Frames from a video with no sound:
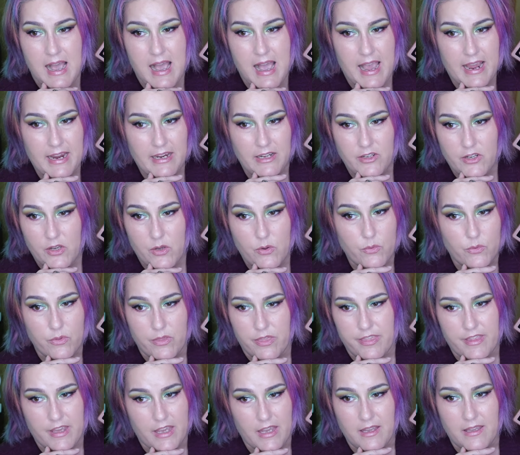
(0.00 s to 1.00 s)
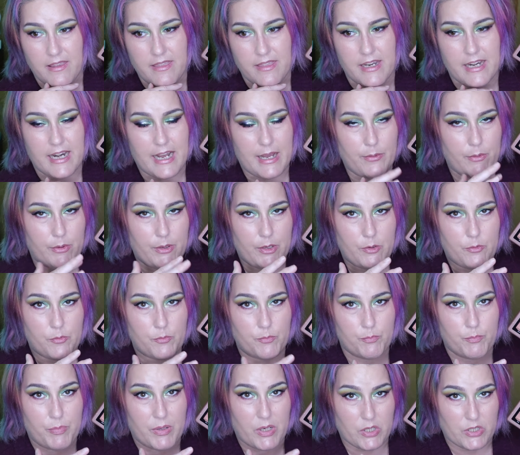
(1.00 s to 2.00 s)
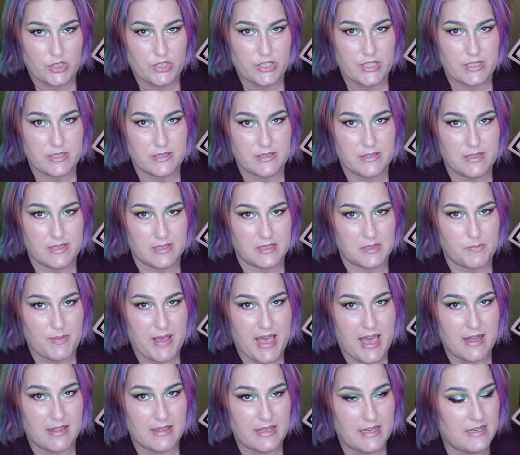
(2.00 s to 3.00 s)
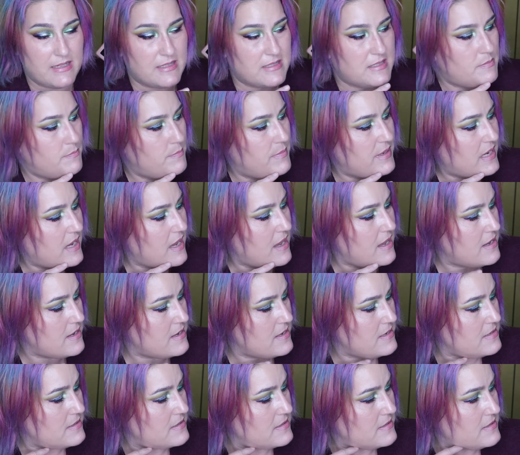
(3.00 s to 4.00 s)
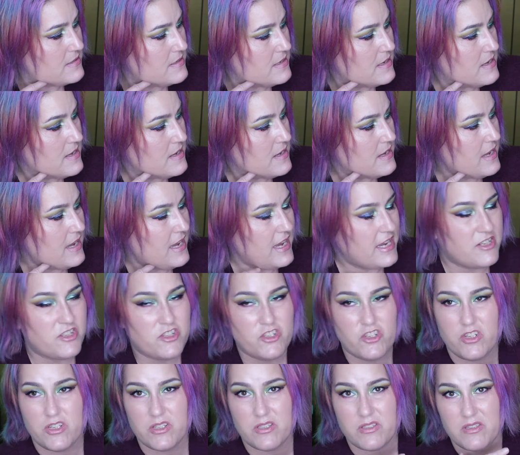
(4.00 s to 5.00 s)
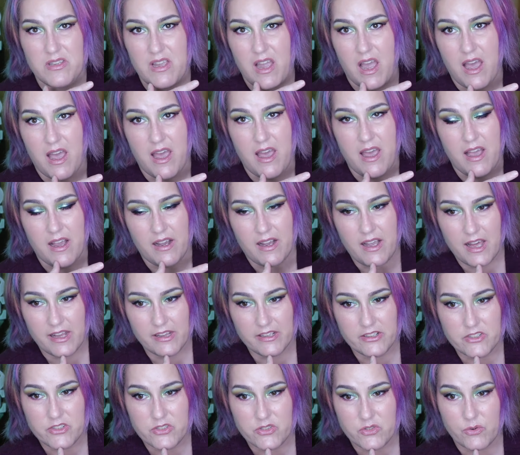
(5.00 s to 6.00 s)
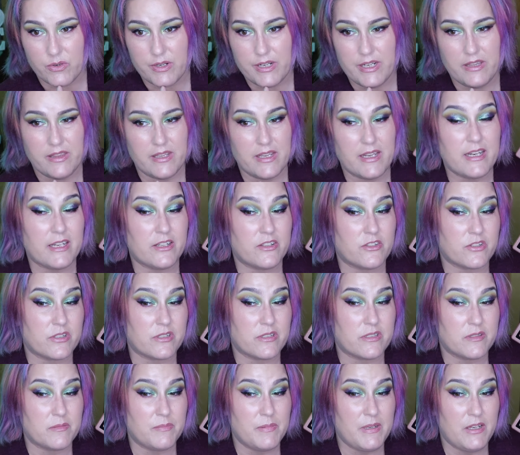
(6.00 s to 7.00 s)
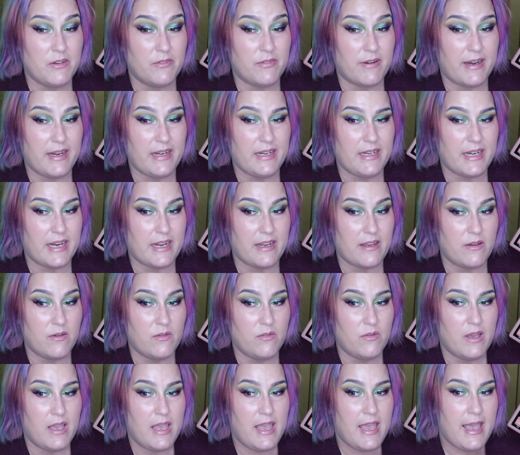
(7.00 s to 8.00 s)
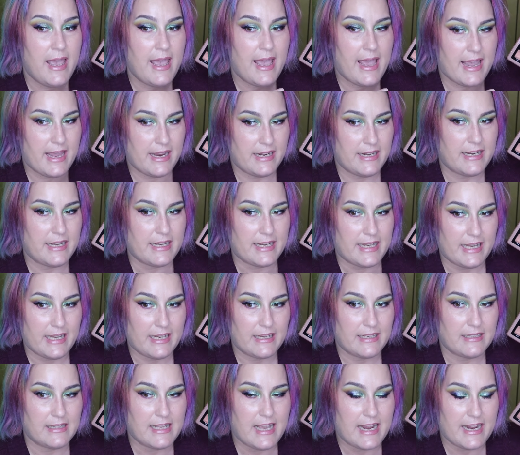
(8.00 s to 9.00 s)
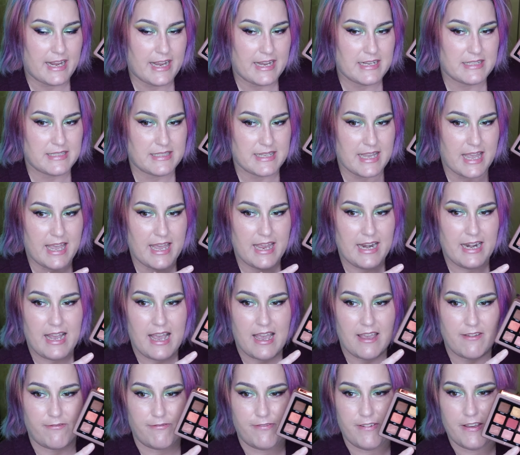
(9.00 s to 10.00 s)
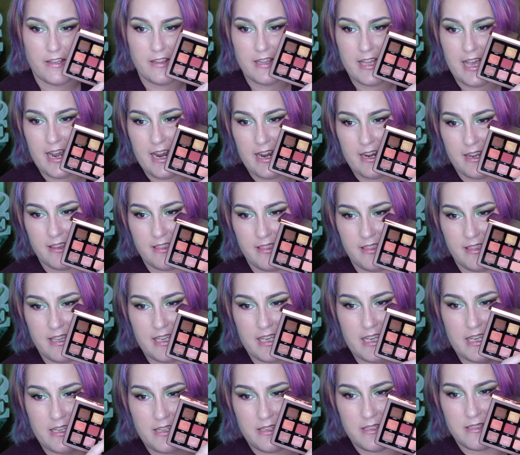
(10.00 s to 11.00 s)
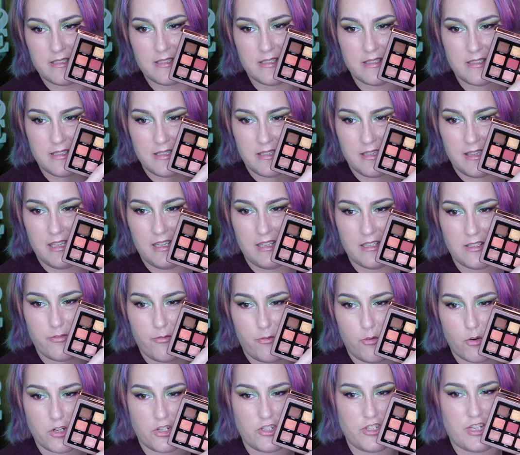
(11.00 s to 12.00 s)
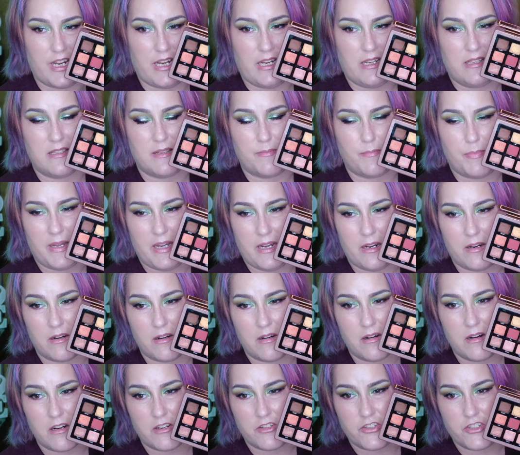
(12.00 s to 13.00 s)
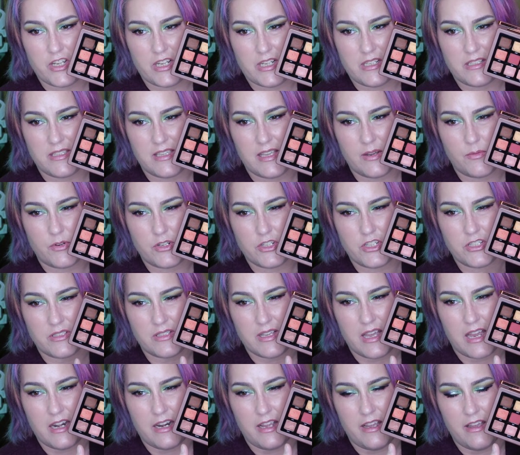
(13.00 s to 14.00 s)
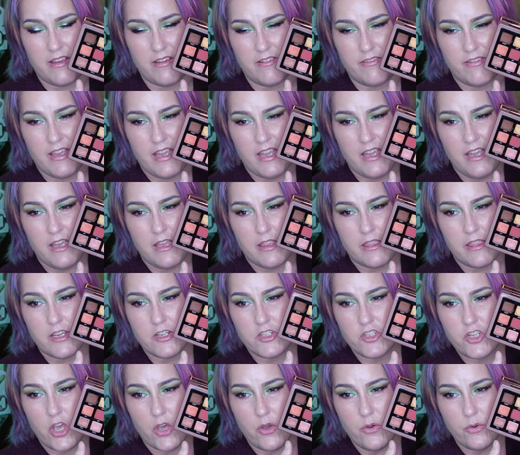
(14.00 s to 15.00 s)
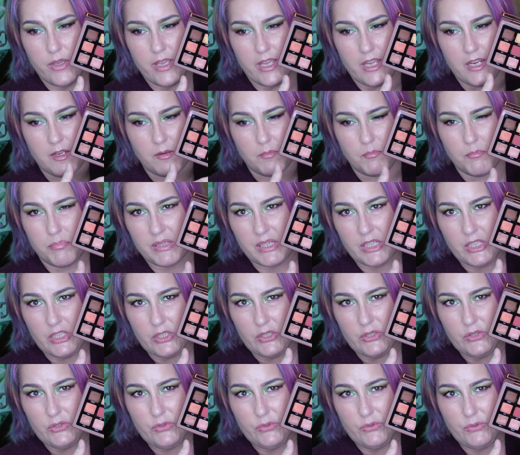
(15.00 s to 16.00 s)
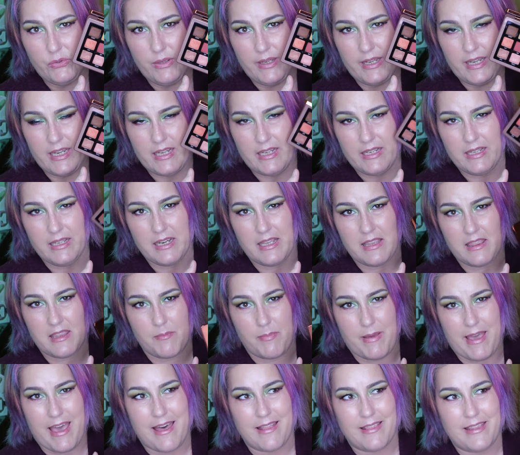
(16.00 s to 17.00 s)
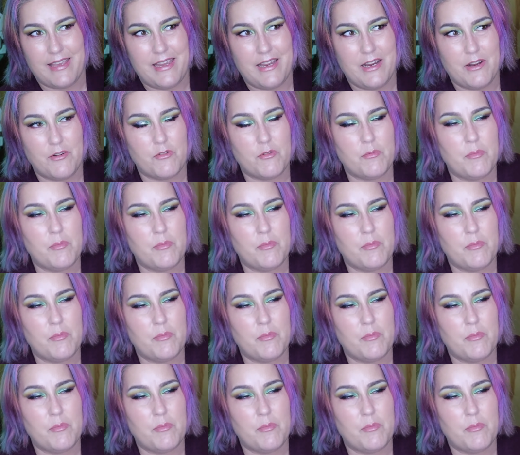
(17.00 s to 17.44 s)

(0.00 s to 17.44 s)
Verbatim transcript: I don't think that I would purchase this palette because it's just not a color story that interests me right now. And again, like I said, I feel like these these four shades up here are shades that were just kind of the token blue in the palette.